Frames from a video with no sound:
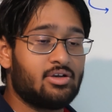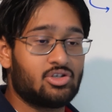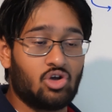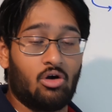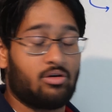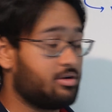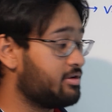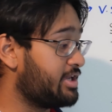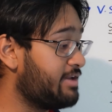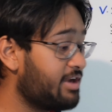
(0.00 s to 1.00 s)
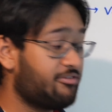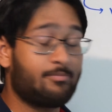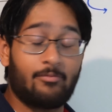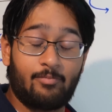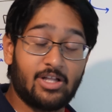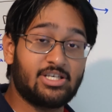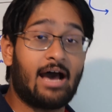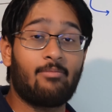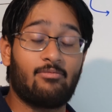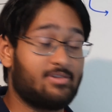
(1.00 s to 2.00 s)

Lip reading: So even if Punjab,